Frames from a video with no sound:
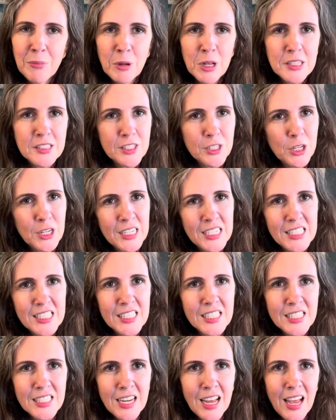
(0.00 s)
and I'm also
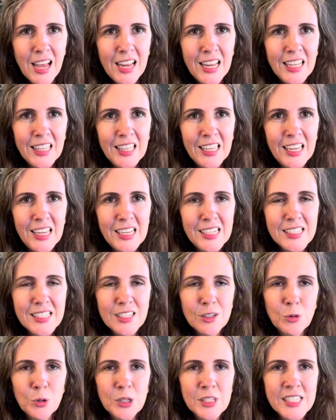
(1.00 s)
going to style
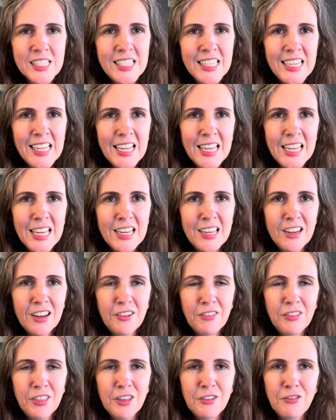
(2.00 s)
it towards the
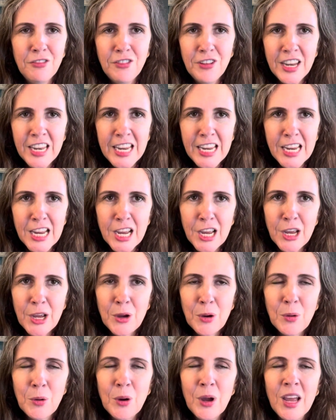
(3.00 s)
end of the
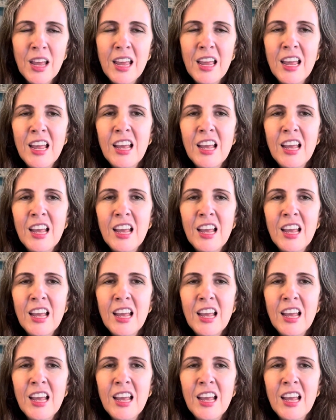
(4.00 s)
video.